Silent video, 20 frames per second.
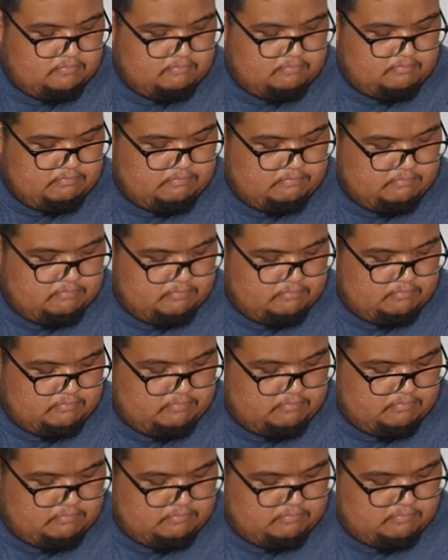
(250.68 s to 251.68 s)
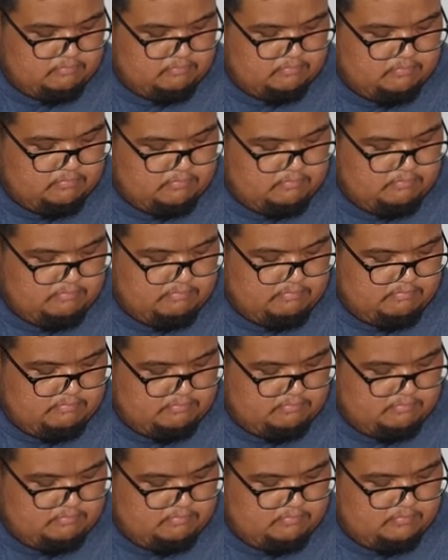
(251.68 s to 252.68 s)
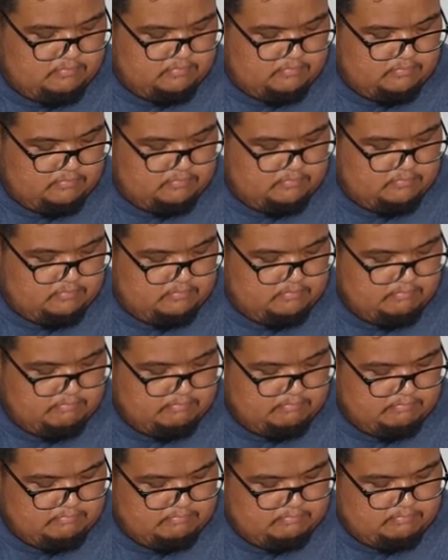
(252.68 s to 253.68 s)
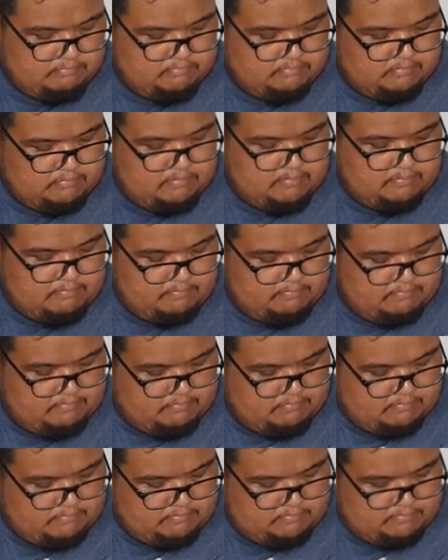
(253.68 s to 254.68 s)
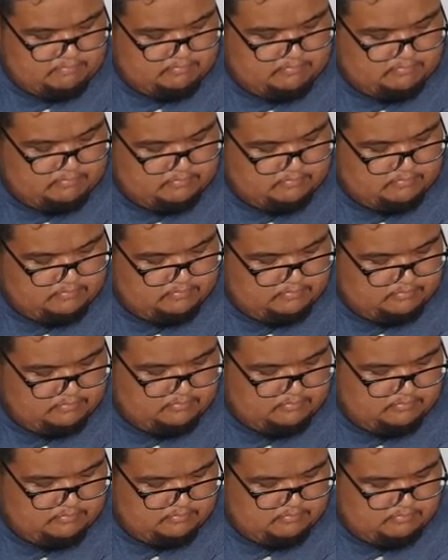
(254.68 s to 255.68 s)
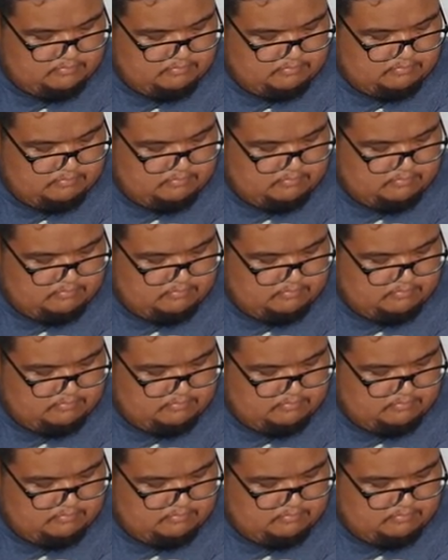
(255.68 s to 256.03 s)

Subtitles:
The person shown says nothing.